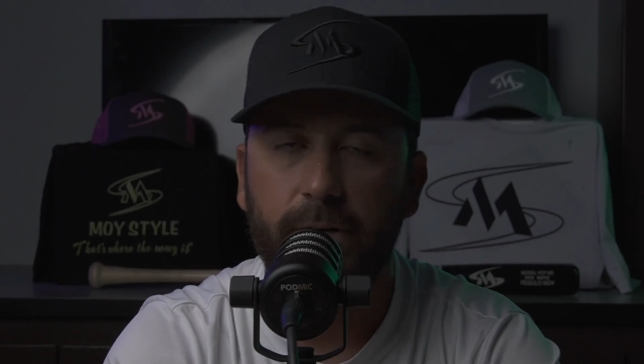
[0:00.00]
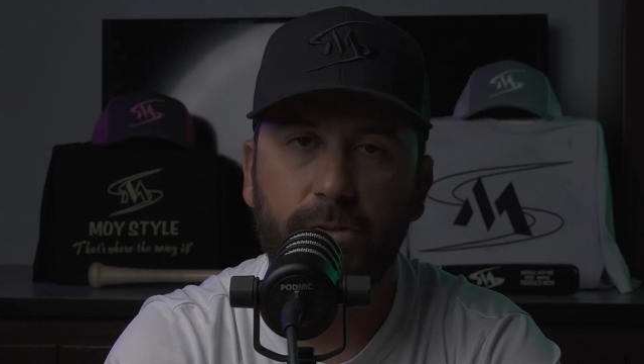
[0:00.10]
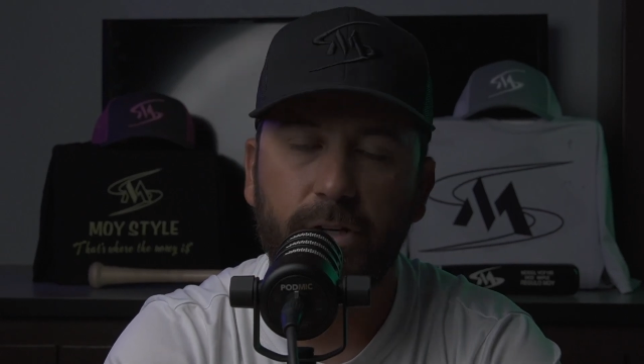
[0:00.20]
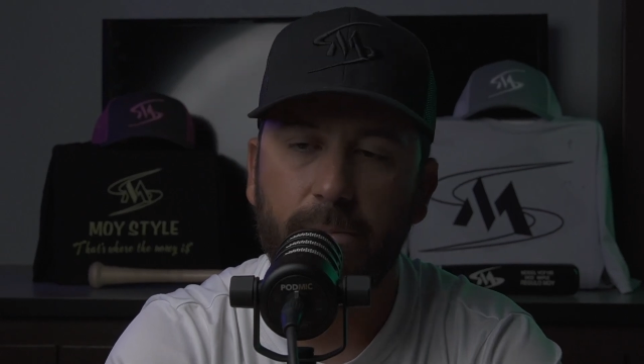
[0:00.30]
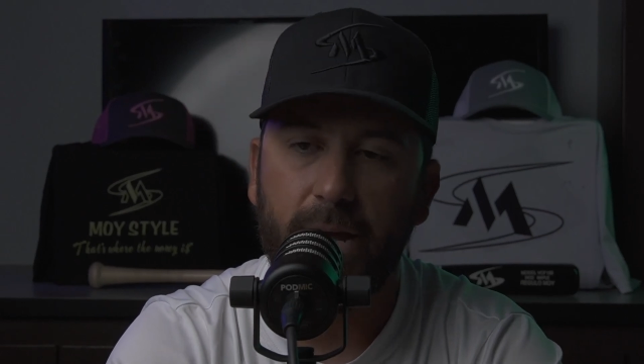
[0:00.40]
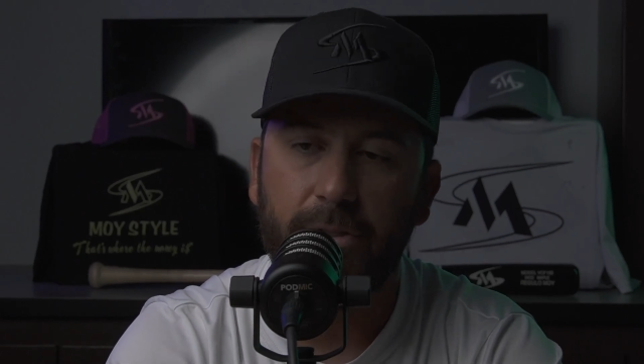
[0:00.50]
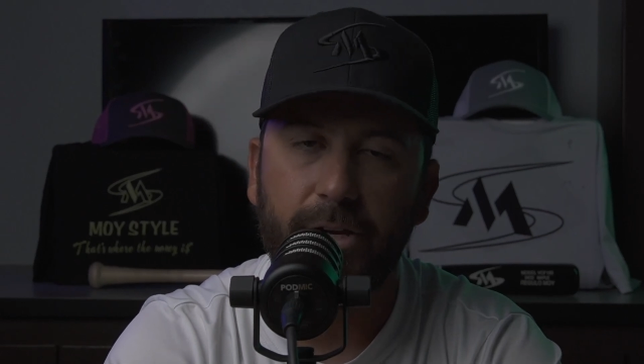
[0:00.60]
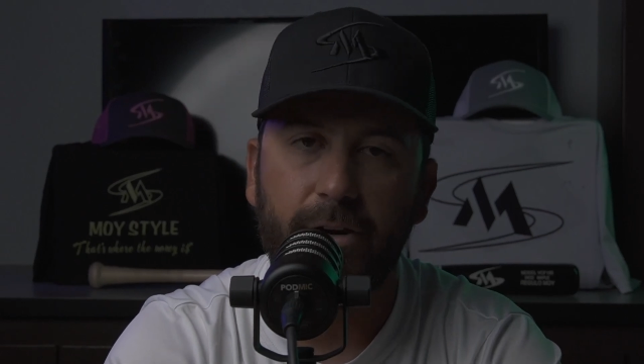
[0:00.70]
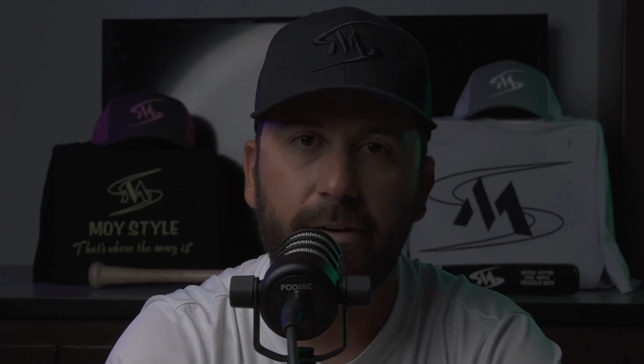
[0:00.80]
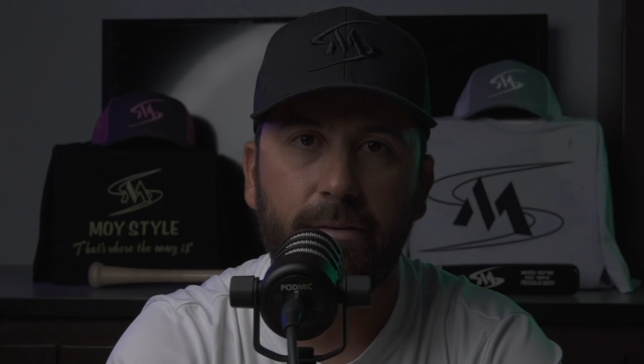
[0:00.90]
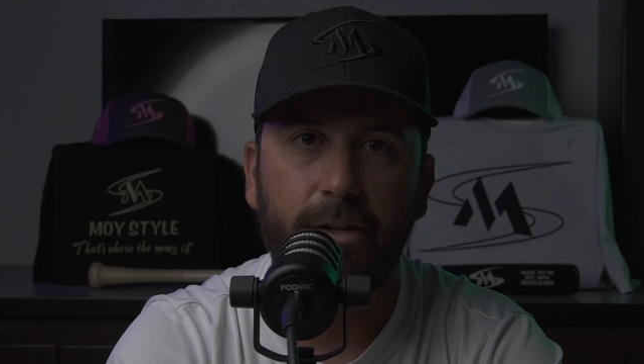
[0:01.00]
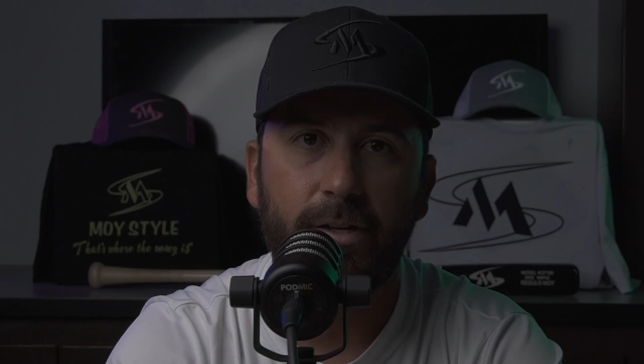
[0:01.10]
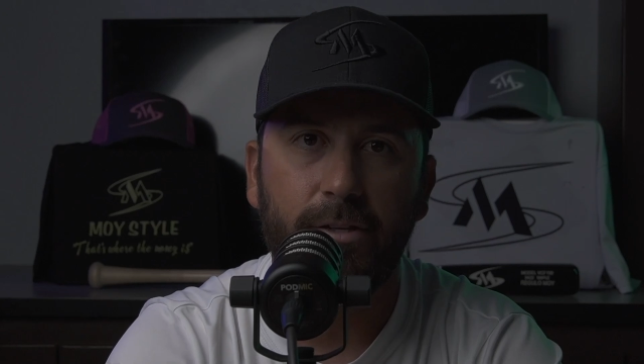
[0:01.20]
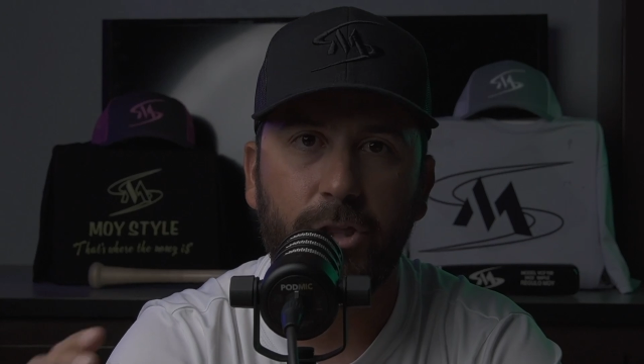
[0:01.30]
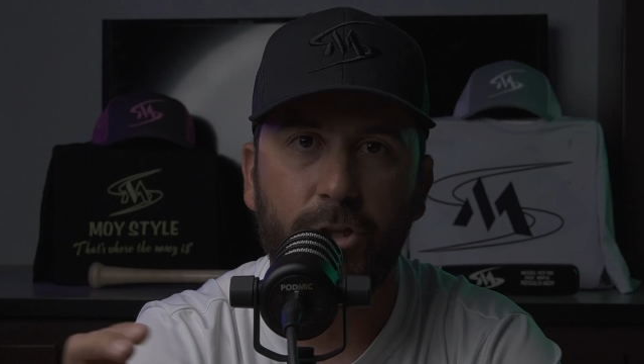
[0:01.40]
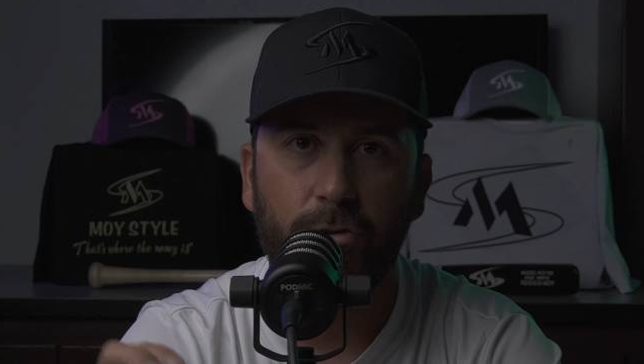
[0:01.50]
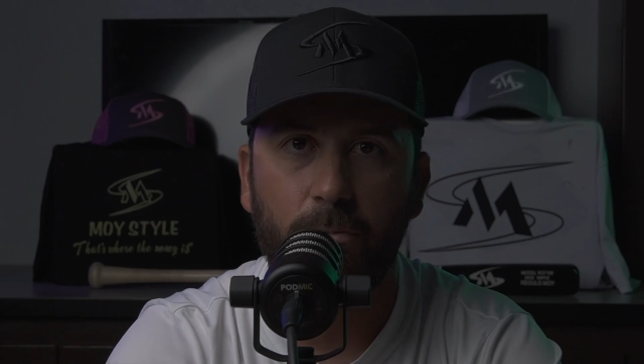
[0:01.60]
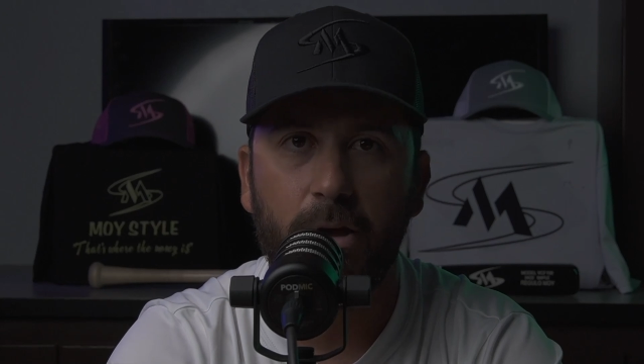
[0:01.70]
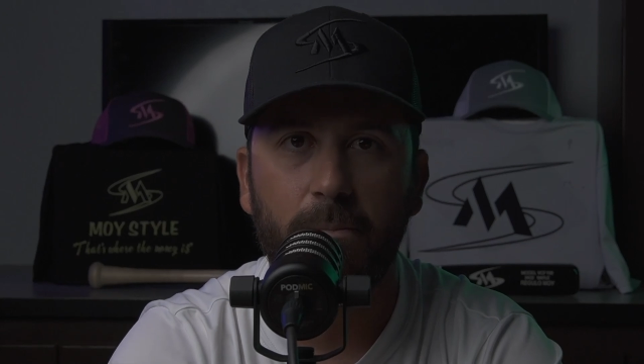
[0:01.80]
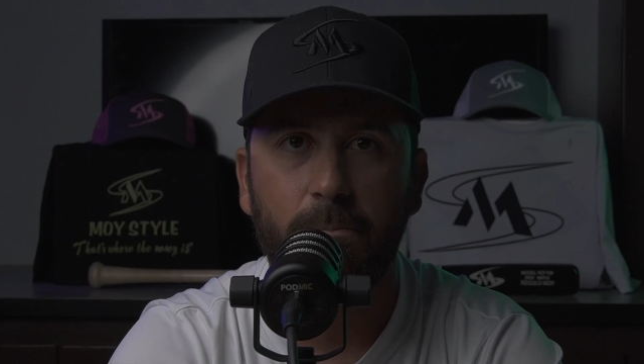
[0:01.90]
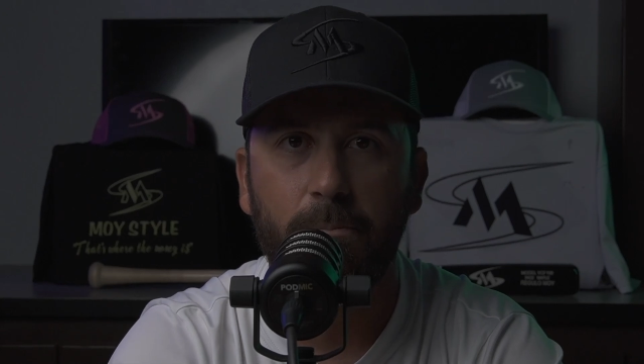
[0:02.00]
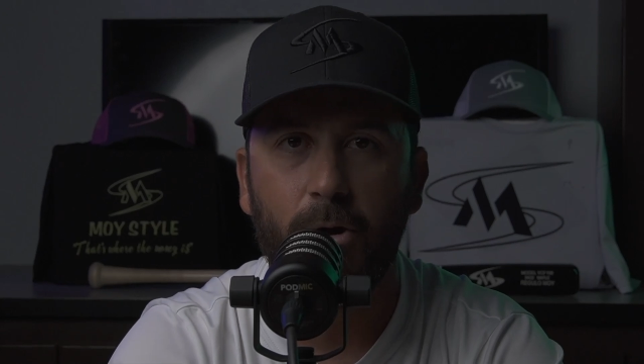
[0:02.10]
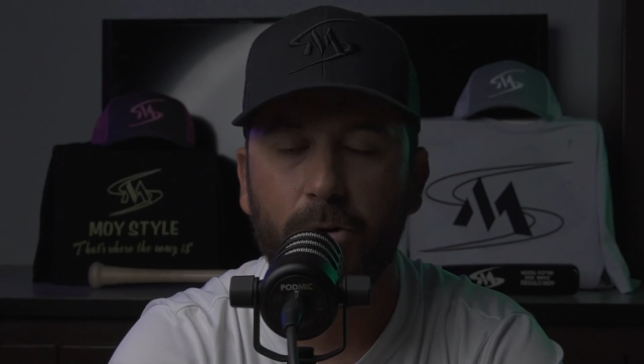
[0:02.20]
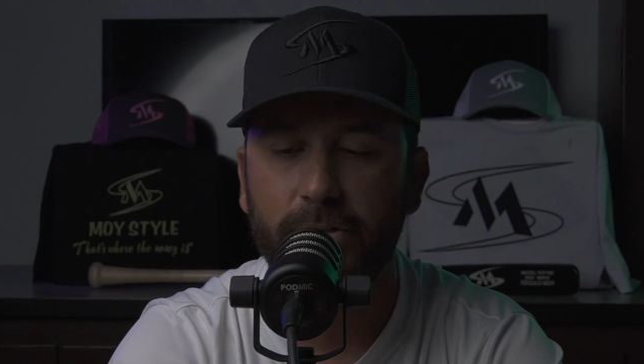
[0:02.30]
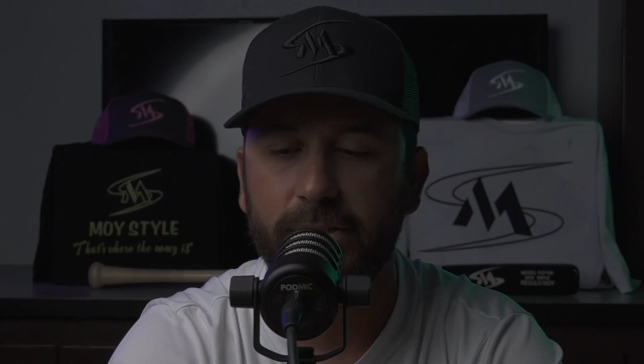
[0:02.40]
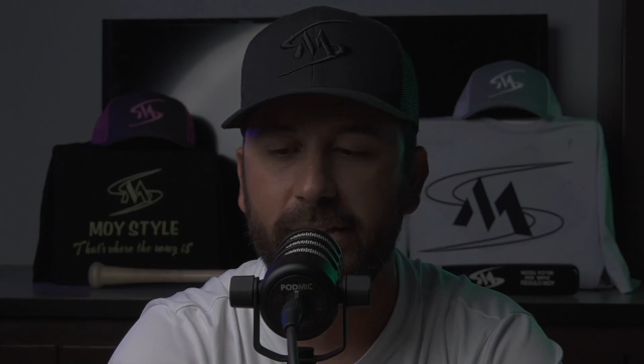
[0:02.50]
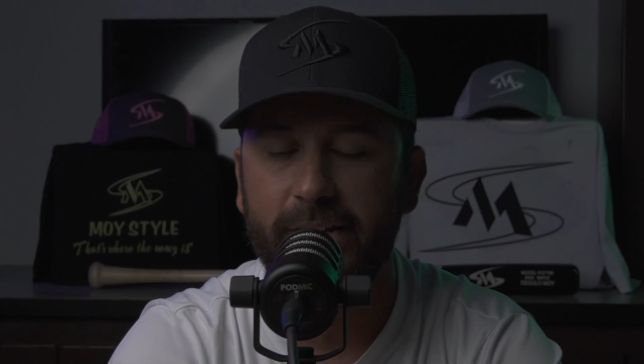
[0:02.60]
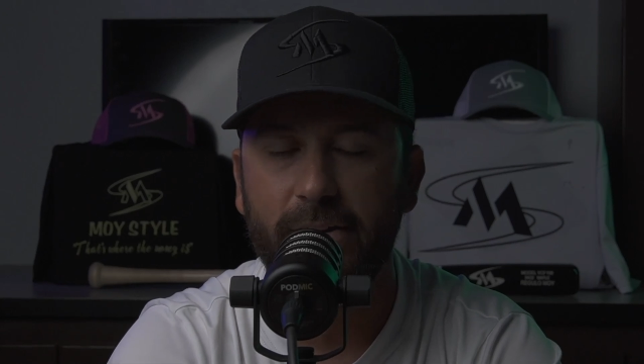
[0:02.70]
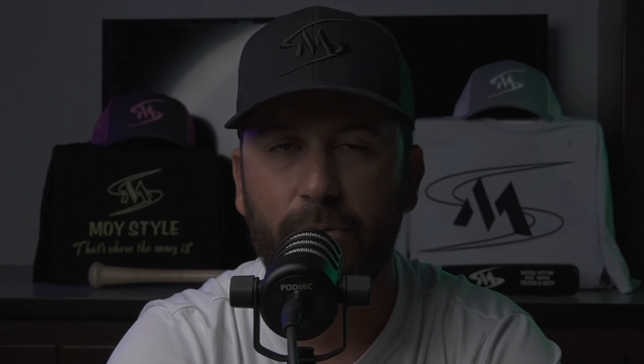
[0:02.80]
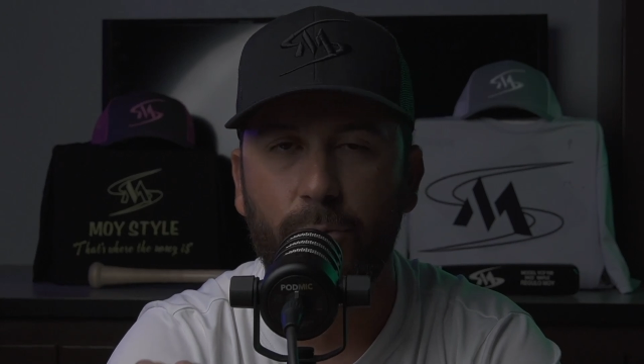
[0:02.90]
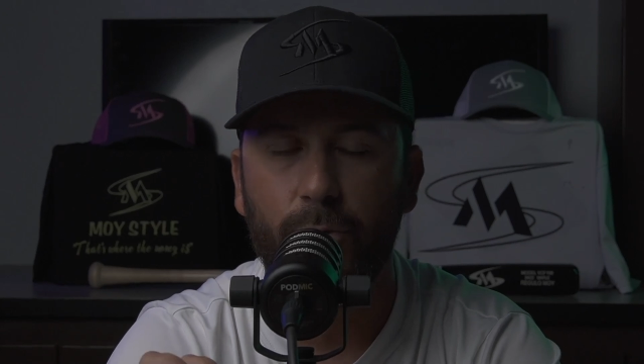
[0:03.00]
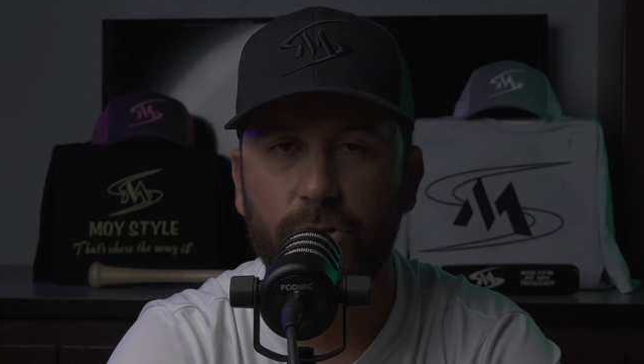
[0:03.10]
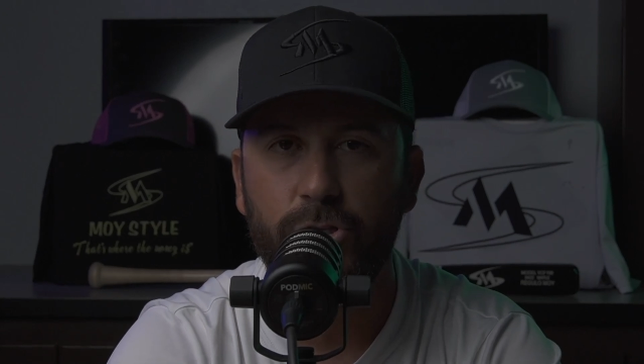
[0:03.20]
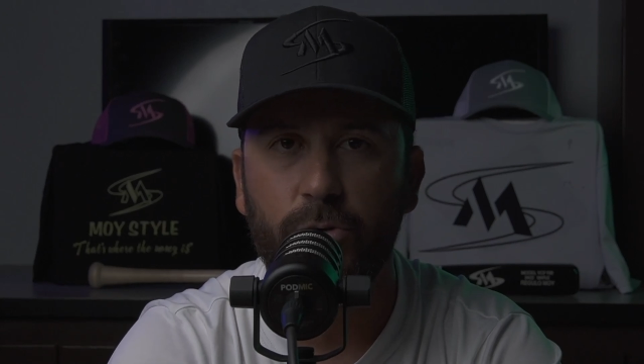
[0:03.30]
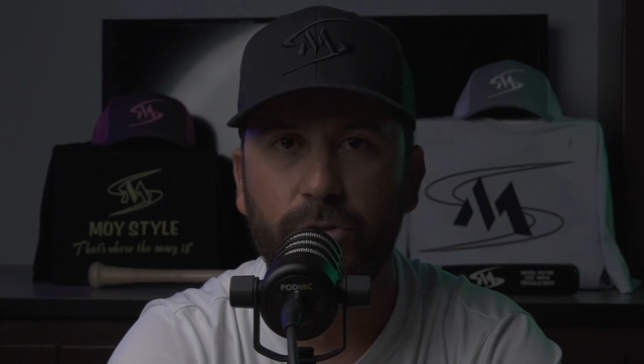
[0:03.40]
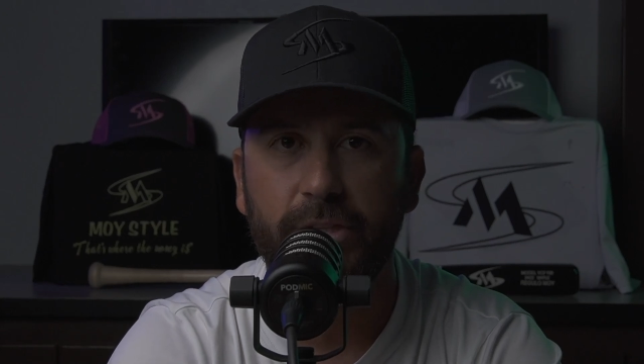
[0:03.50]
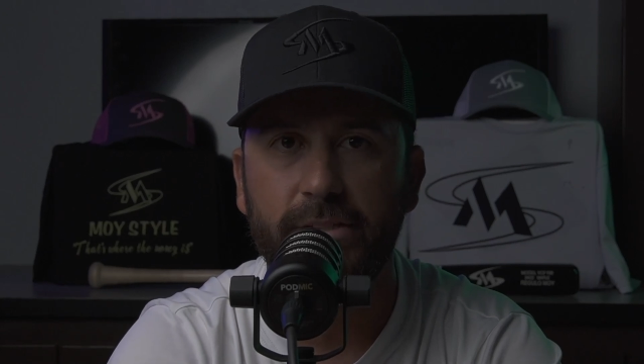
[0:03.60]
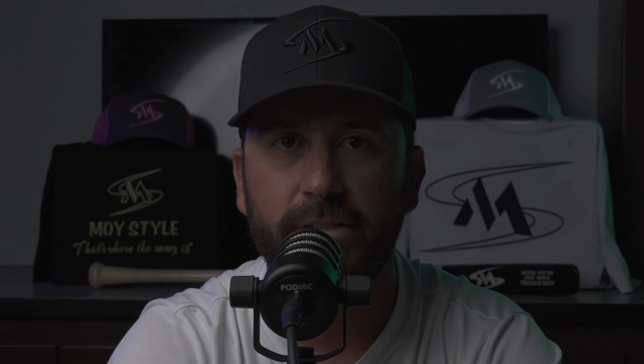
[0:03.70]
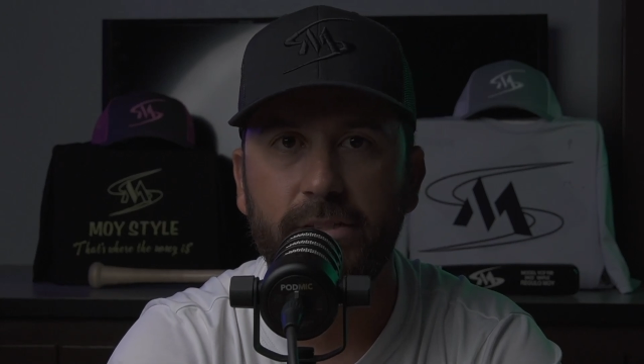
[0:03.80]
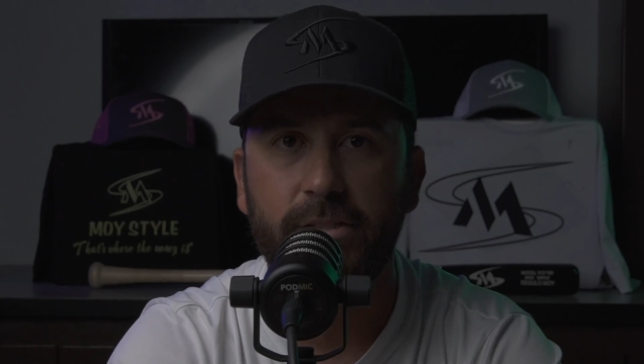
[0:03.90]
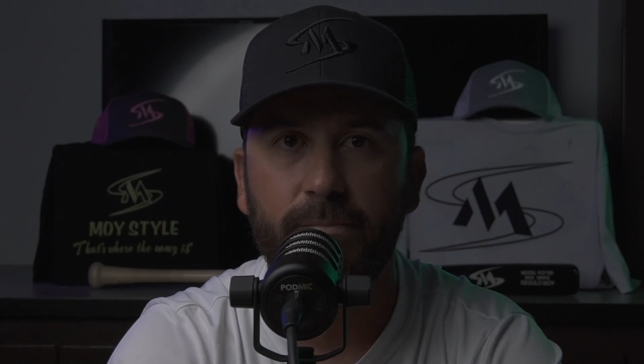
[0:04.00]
he took him out there and literally threw balls like a real short distance,